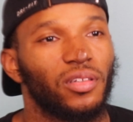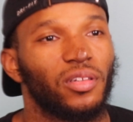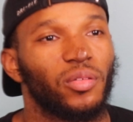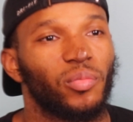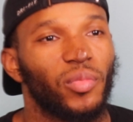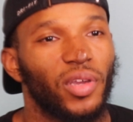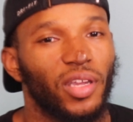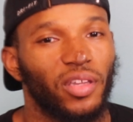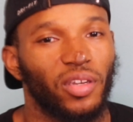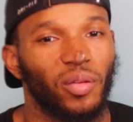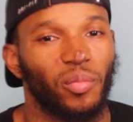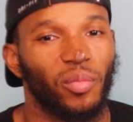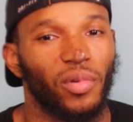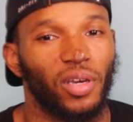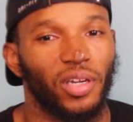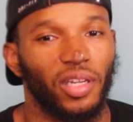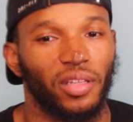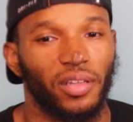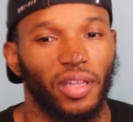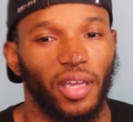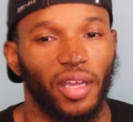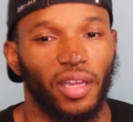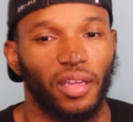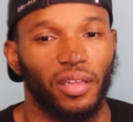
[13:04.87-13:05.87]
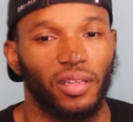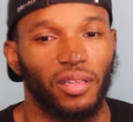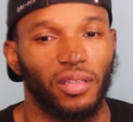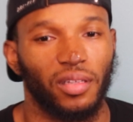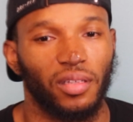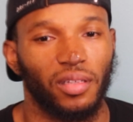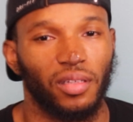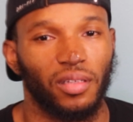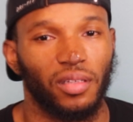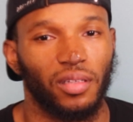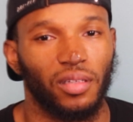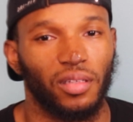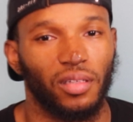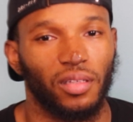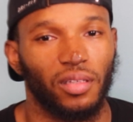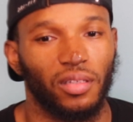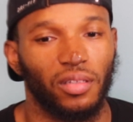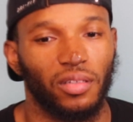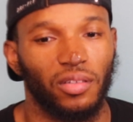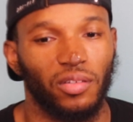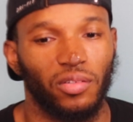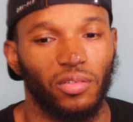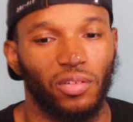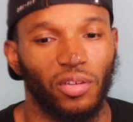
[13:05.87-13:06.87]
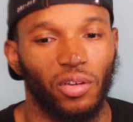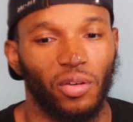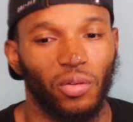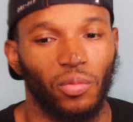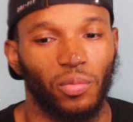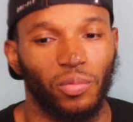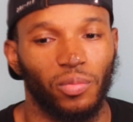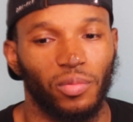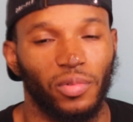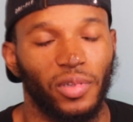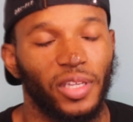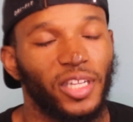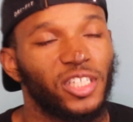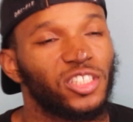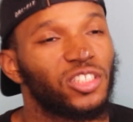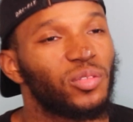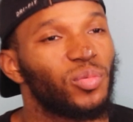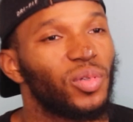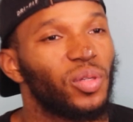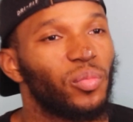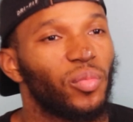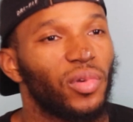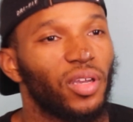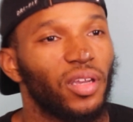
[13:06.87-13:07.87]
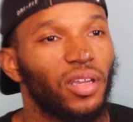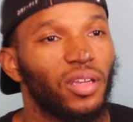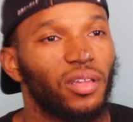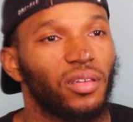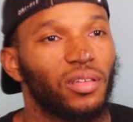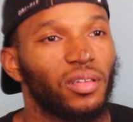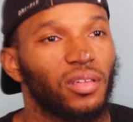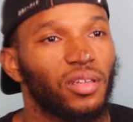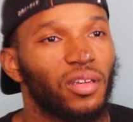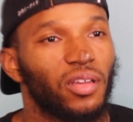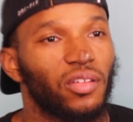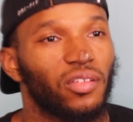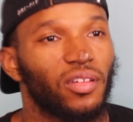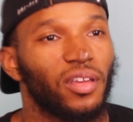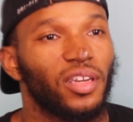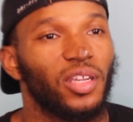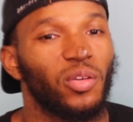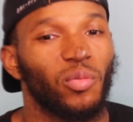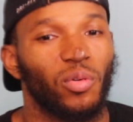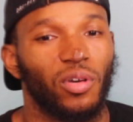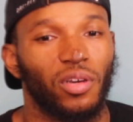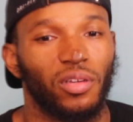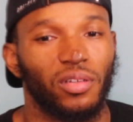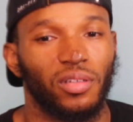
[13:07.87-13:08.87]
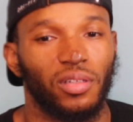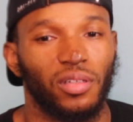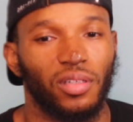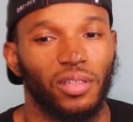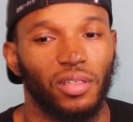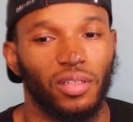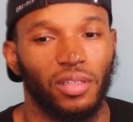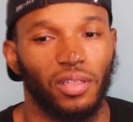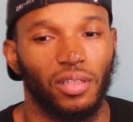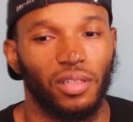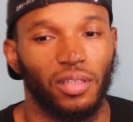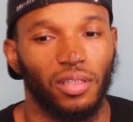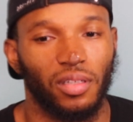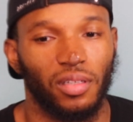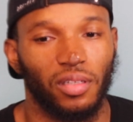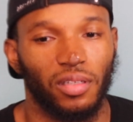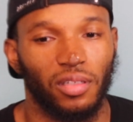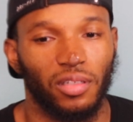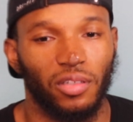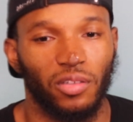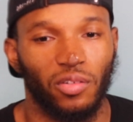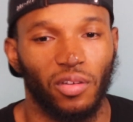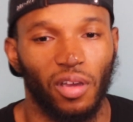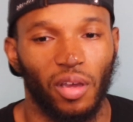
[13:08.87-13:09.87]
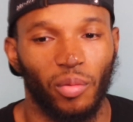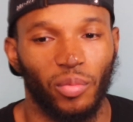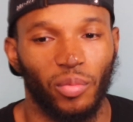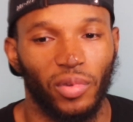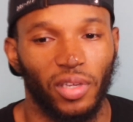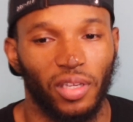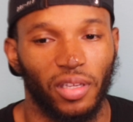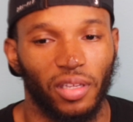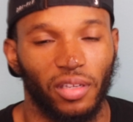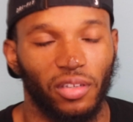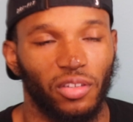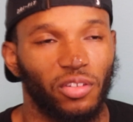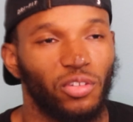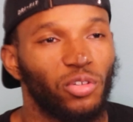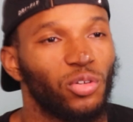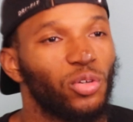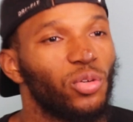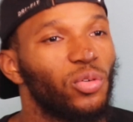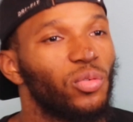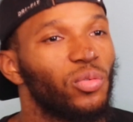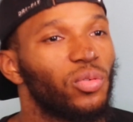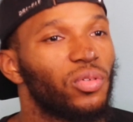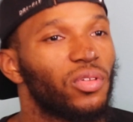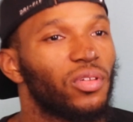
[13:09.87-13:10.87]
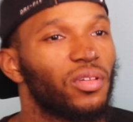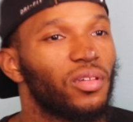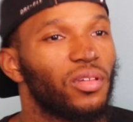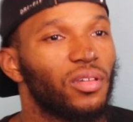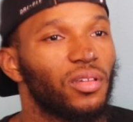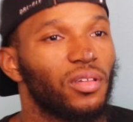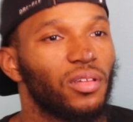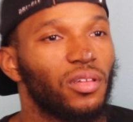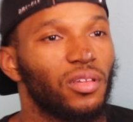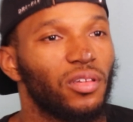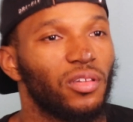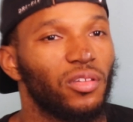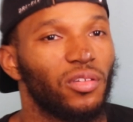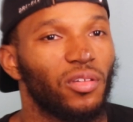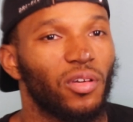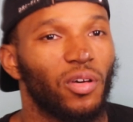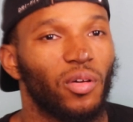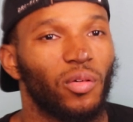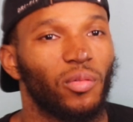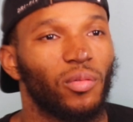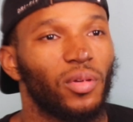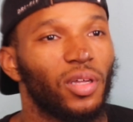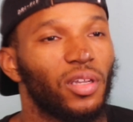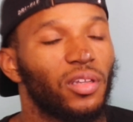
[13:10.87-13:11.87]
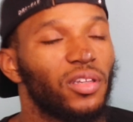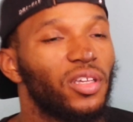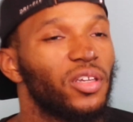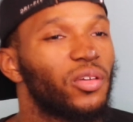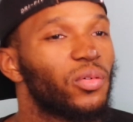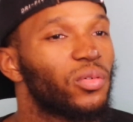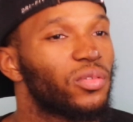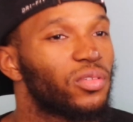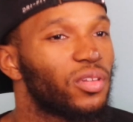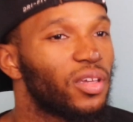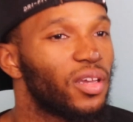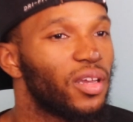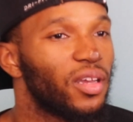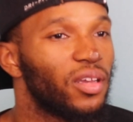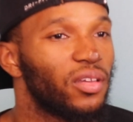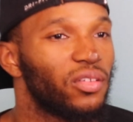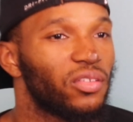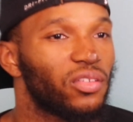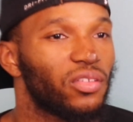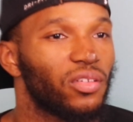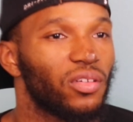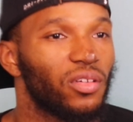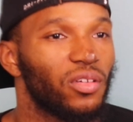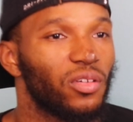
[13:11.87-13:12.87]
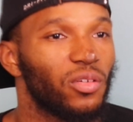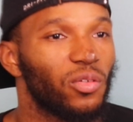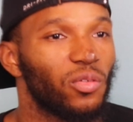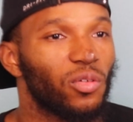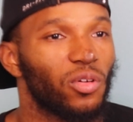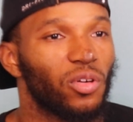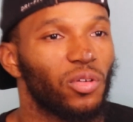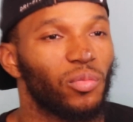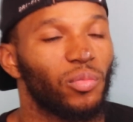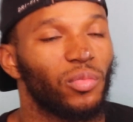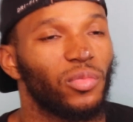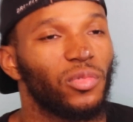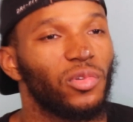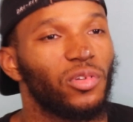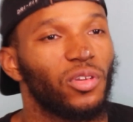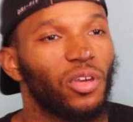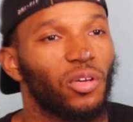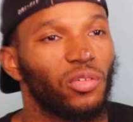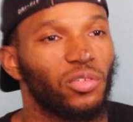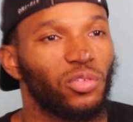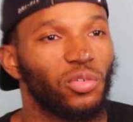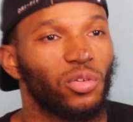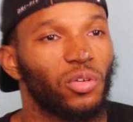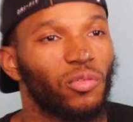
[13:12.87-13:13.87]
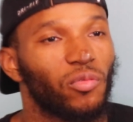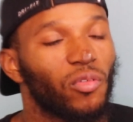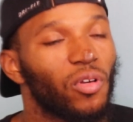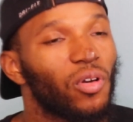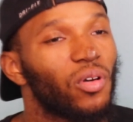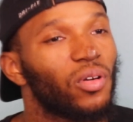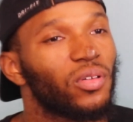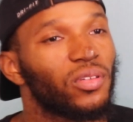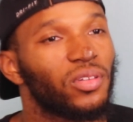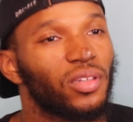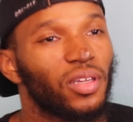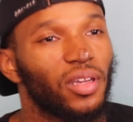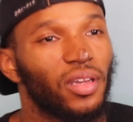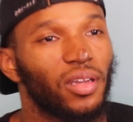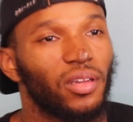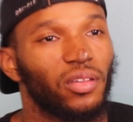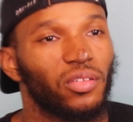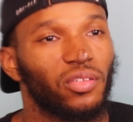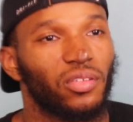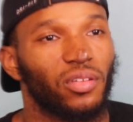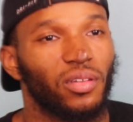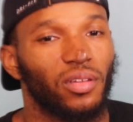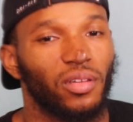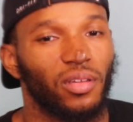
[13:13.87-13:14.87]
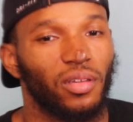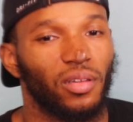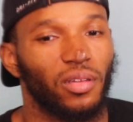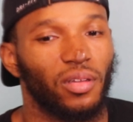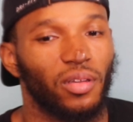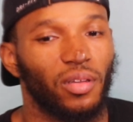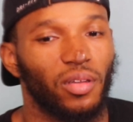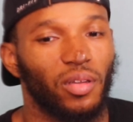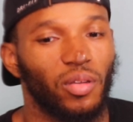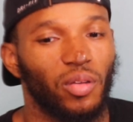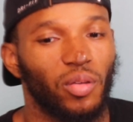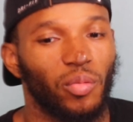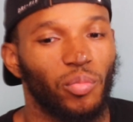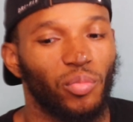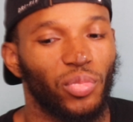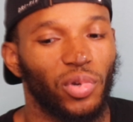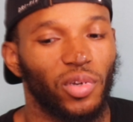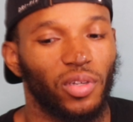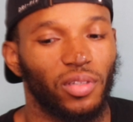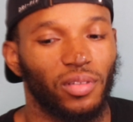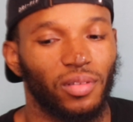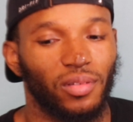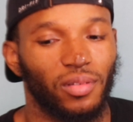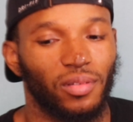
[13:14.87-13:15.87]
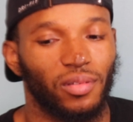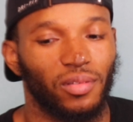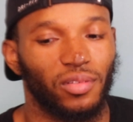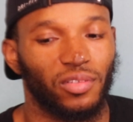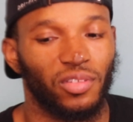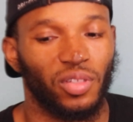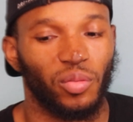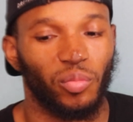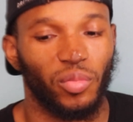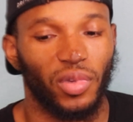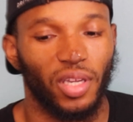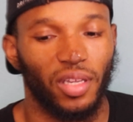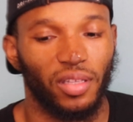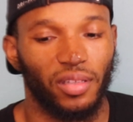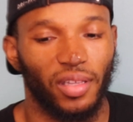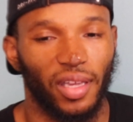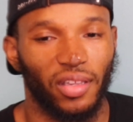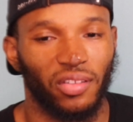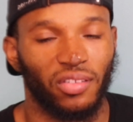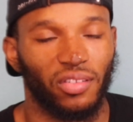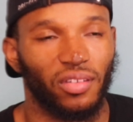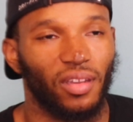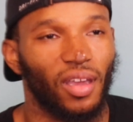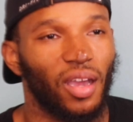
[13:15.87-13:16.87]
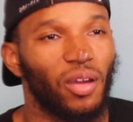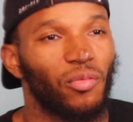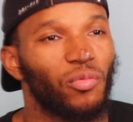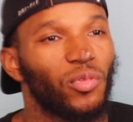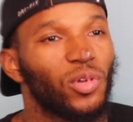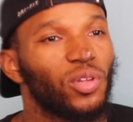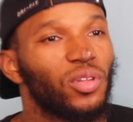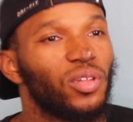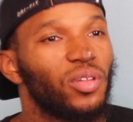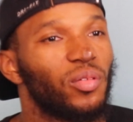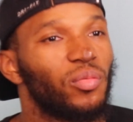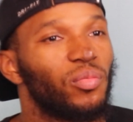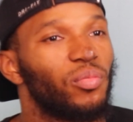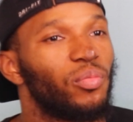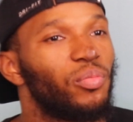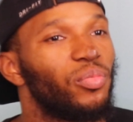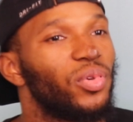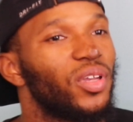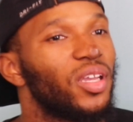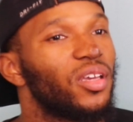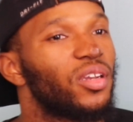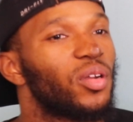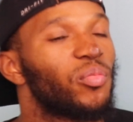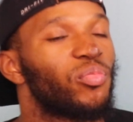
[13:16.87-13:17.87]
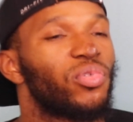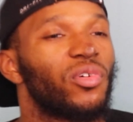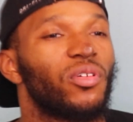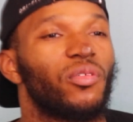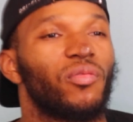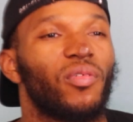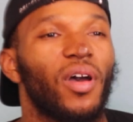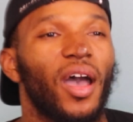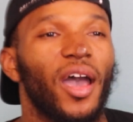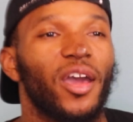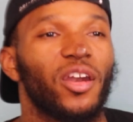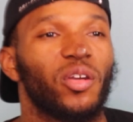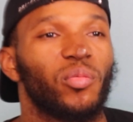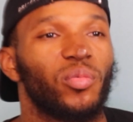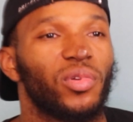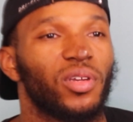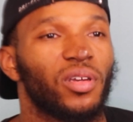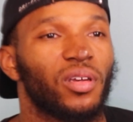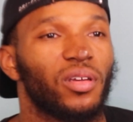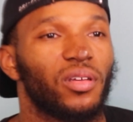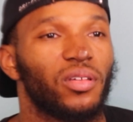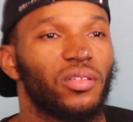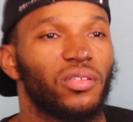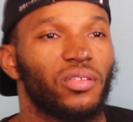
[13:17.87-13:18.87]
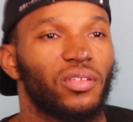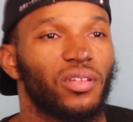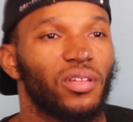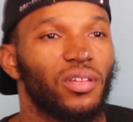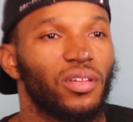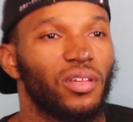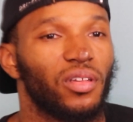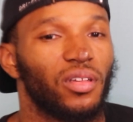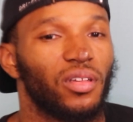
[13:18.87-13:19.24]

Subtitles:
You're making the money that, you know, needs to be made. Because anyone, you know, can do, you know, illegal things or, you know, do the wrong things. But to me, that's not really being a provider, because